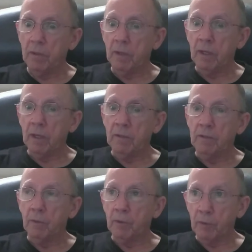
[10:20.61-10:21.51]

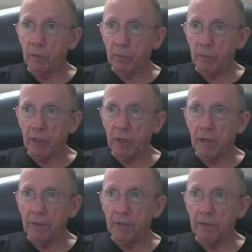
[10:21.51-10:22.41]
doing the
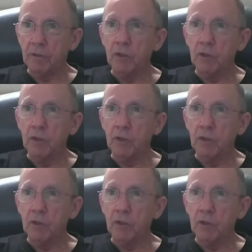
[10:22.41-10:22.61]
reconnaissance,